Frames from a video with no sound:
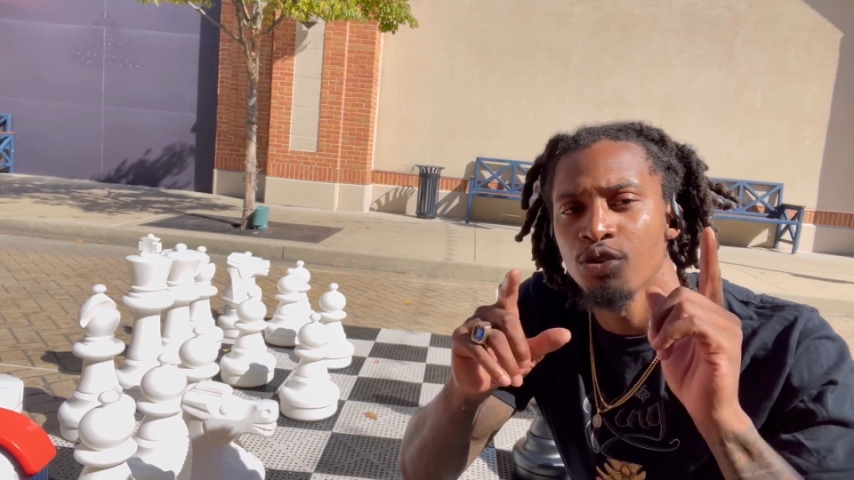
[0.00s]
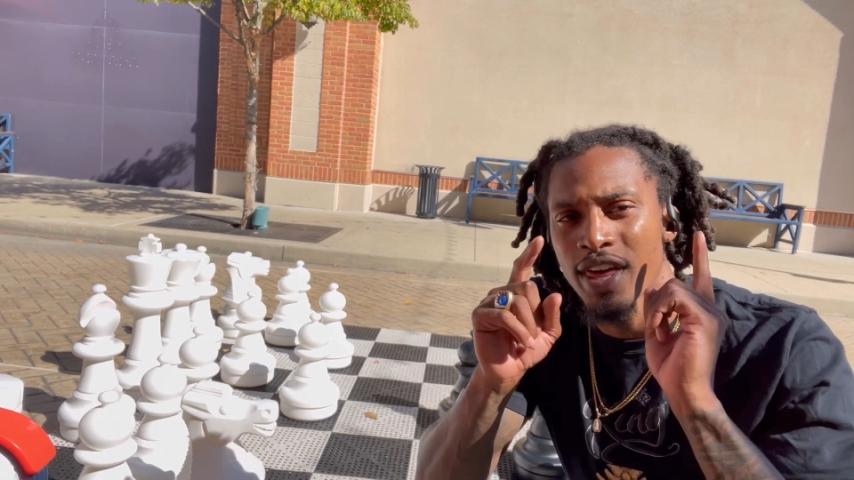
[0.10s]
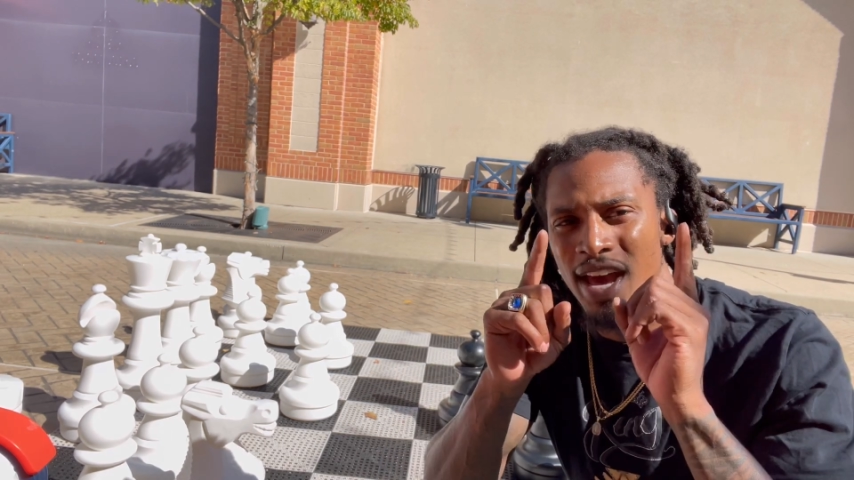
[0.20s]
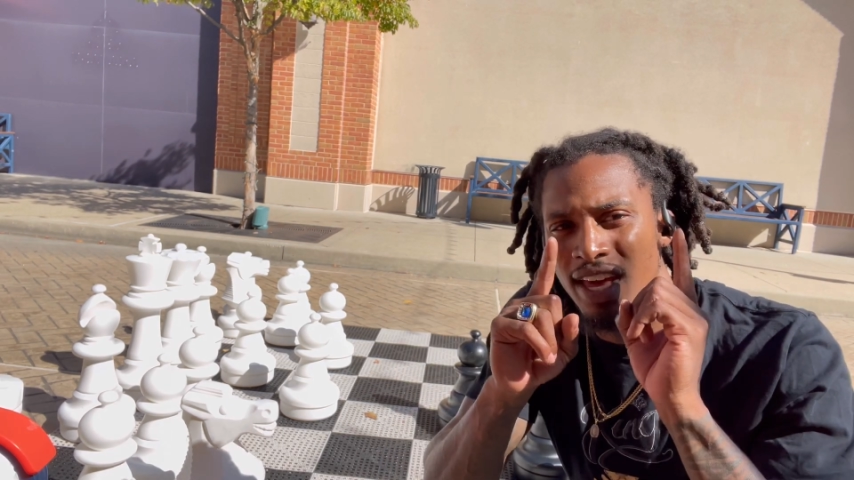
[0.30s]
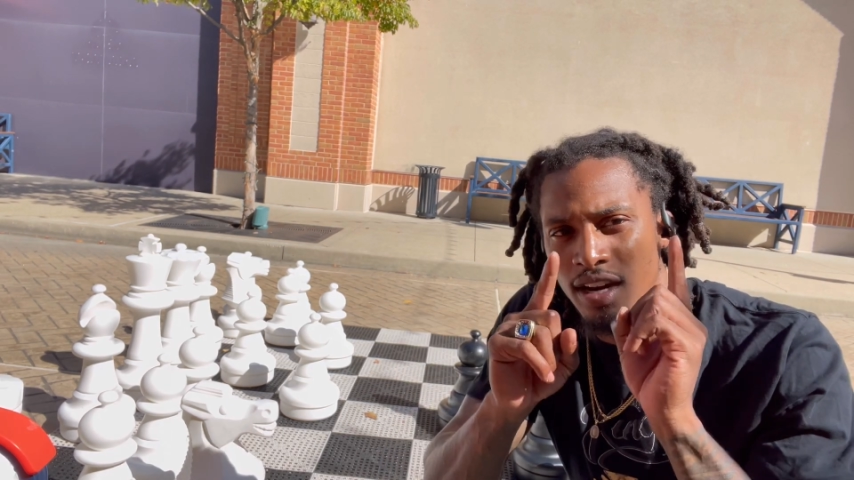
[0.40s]

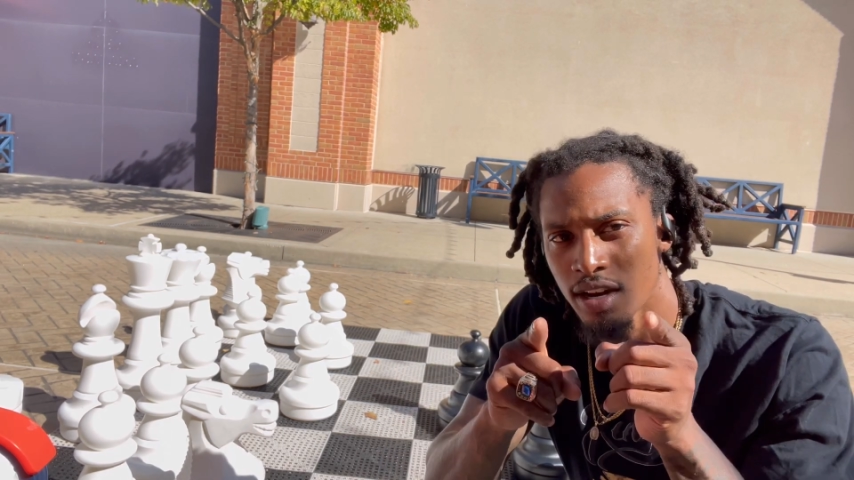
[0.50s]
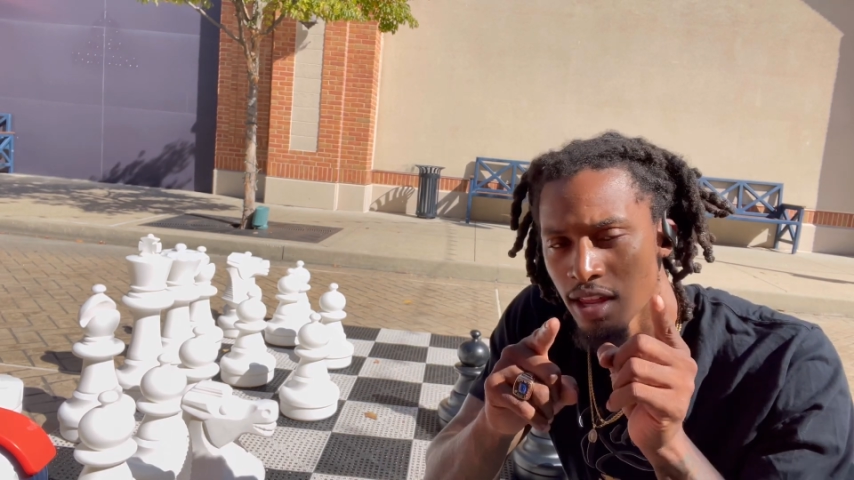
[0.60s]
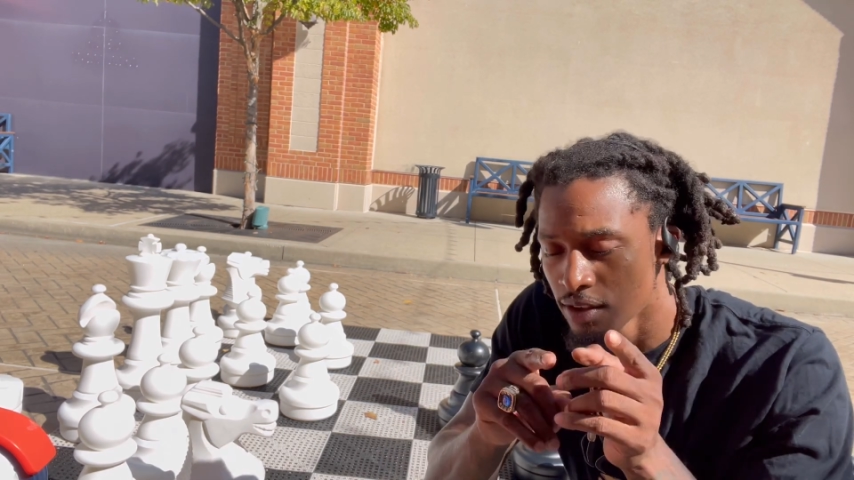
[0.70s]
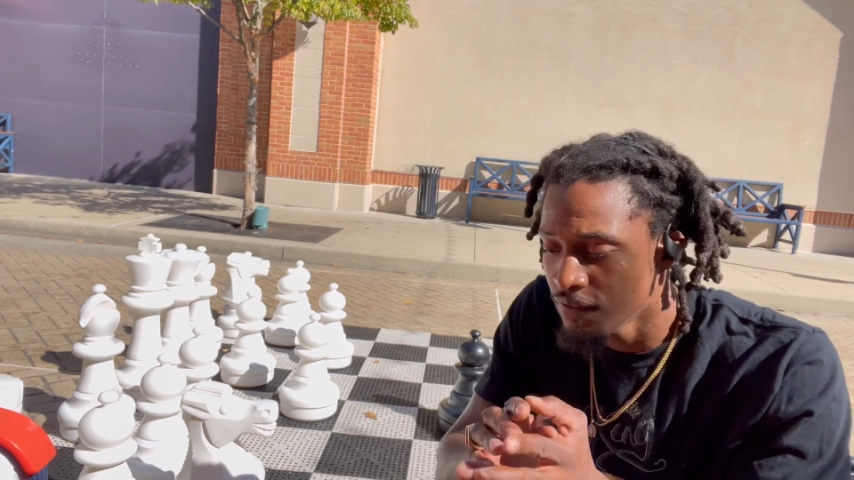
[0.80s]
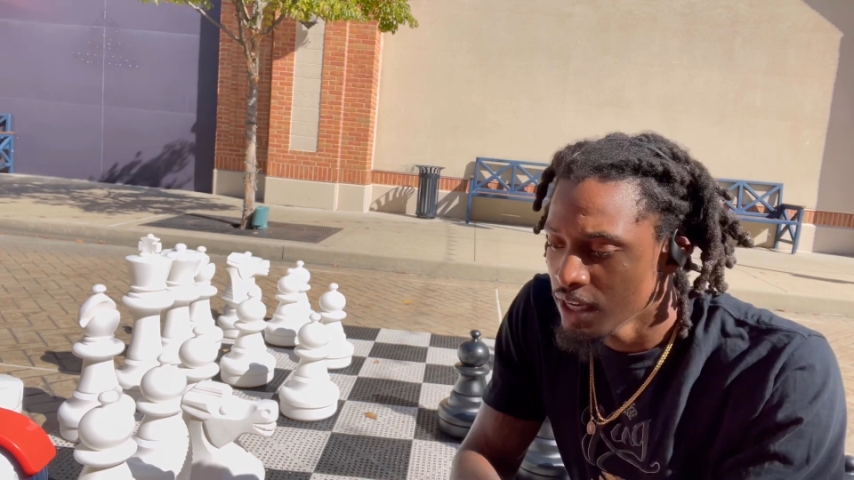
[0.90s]
that in
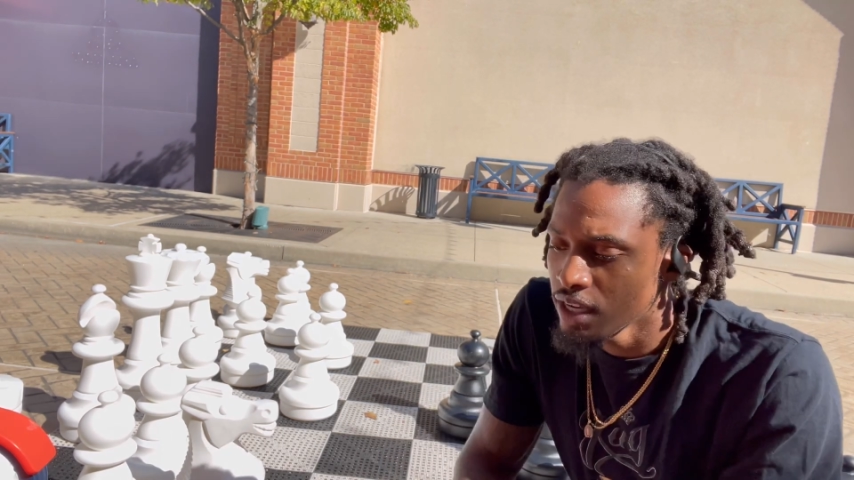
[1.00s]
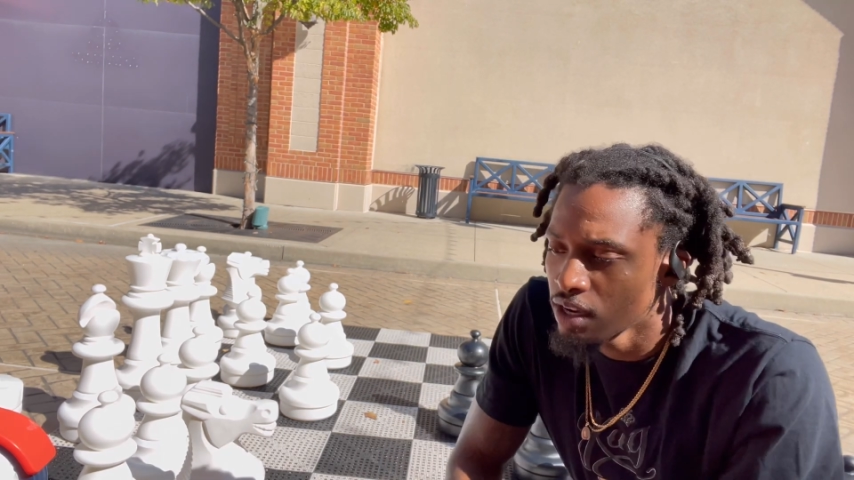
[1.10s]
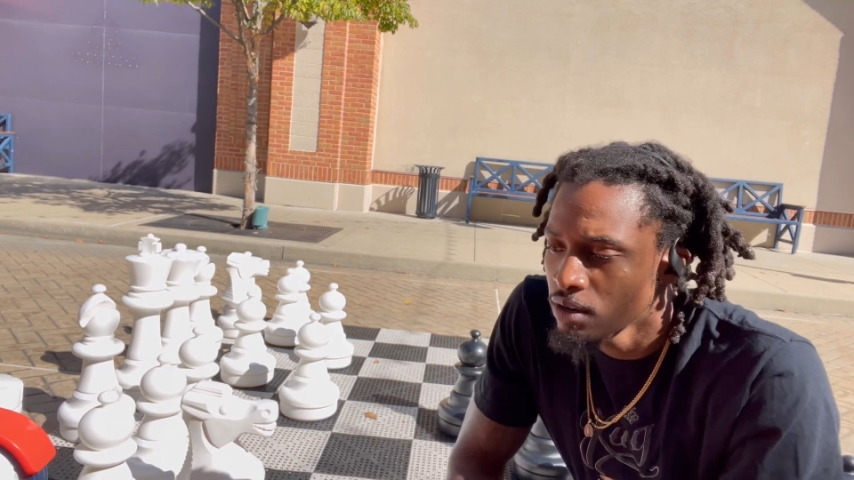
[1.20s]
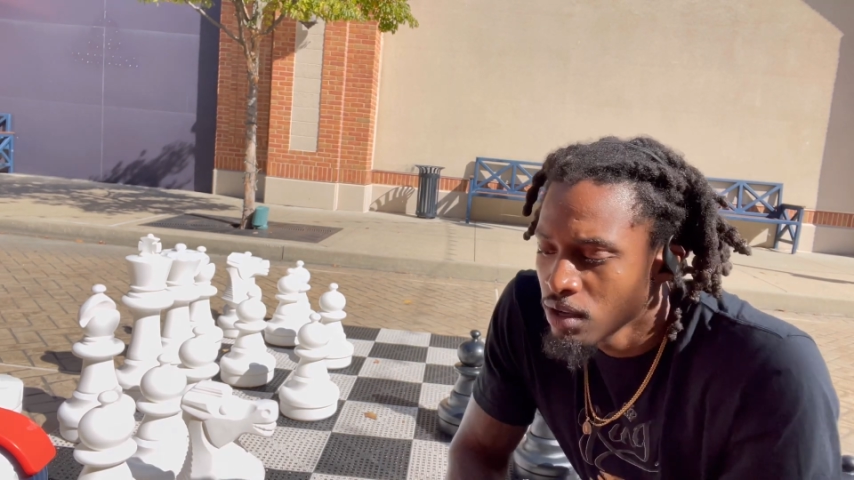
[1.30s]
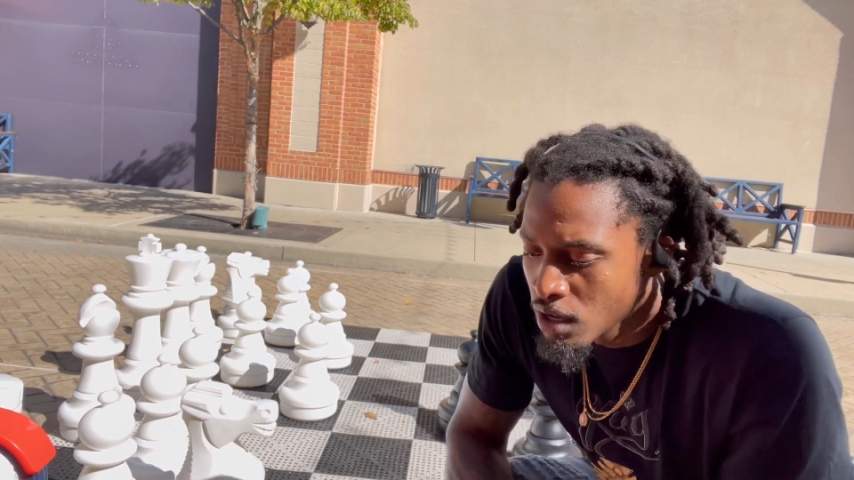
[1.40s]
another video.